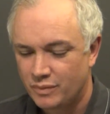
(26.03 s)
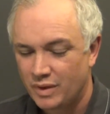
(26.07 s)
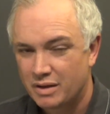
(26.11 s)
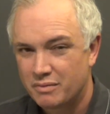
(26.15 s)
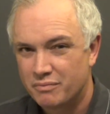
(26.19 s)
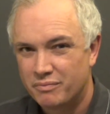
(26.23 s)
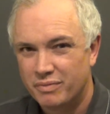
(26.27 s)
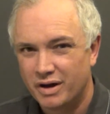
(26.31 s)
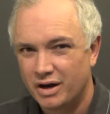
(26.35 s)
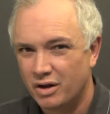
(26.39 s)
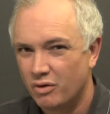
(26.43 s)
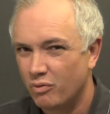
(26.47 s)

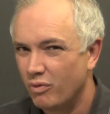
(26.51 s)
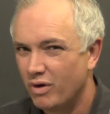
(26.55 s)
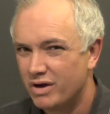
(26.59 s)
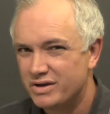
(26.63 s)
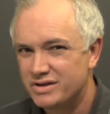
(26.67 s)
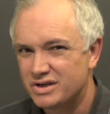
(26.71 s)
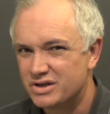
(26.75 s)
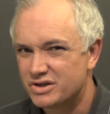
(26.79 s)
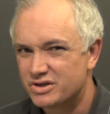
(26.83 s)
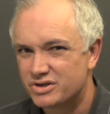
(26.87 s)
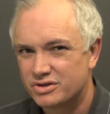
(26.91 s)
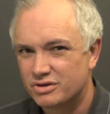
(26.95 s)
but it
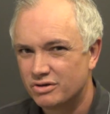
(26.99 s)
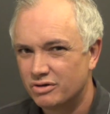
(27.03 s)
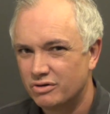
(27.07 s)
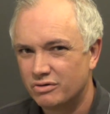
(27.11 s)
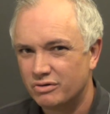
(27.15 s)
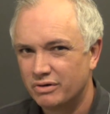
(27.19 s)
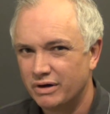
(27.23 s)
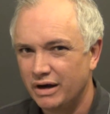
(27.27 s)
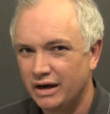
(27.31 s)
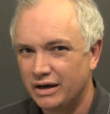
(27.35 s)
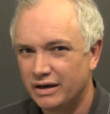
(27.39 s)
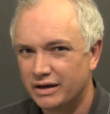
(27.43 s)
wasn't so
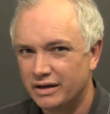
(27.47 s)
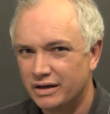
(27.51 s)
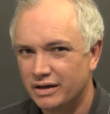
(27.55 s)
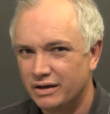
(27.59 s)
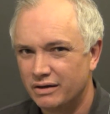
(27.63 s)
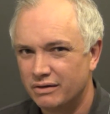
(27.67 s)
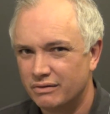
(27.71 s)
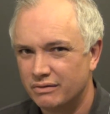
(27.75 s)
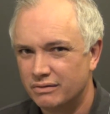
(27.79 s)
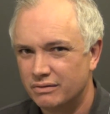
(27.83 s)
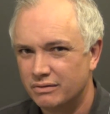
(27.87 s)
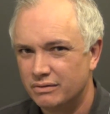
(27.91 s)
great
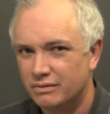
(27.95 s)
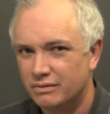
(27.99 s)
now.